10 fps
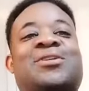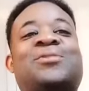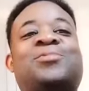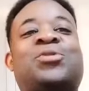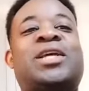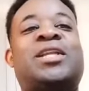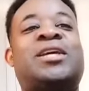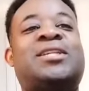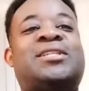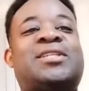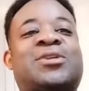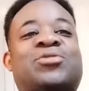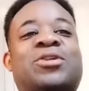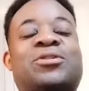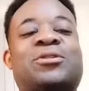Good morning and
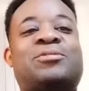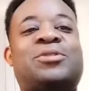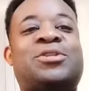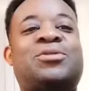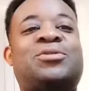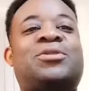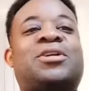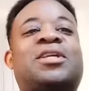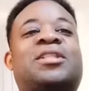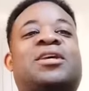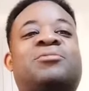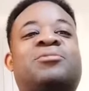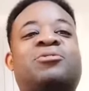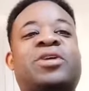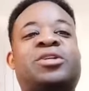welcome to the
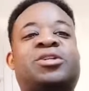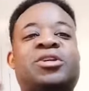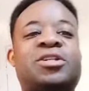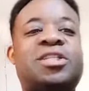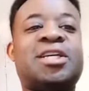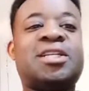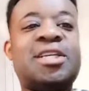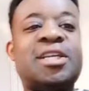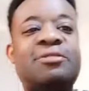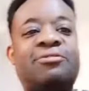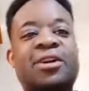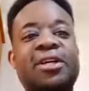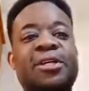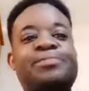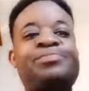KbC Church daily
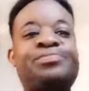vlog.